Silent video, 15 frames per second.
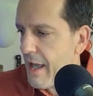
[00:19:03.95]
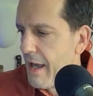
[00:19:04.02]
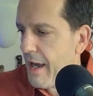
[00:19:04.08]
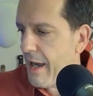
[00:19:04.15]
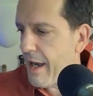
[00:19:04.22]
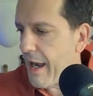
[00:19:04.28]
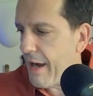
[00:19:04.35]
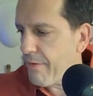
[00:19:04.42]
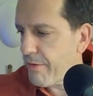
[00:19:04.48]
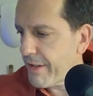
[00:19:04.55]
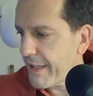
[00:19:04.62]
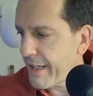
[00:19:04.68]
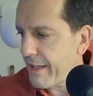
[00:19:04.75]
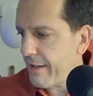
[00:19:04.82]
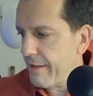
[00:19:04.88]
Uh, I
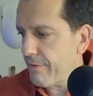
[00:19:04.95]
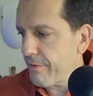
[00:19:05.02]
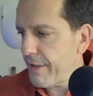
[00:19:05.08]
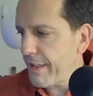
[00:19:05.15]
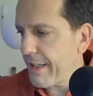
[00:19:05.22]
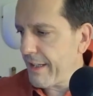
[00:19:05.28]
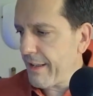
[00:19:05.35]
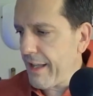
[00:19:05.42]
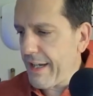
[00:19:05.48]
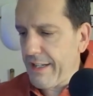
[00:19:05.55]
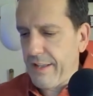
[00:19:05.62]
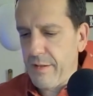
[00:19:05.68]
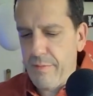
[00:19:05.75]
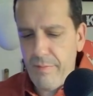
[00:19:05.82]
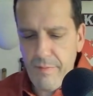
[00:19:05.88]
really, really like
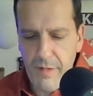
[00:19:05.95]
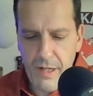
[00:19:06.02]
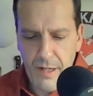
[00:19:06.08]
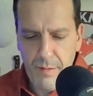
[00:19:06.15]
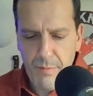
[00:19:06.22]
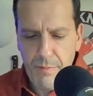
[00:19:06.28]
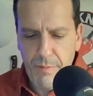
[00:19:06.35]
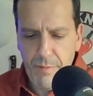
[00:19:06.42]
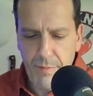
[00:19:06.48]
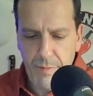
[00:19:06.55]
them, um,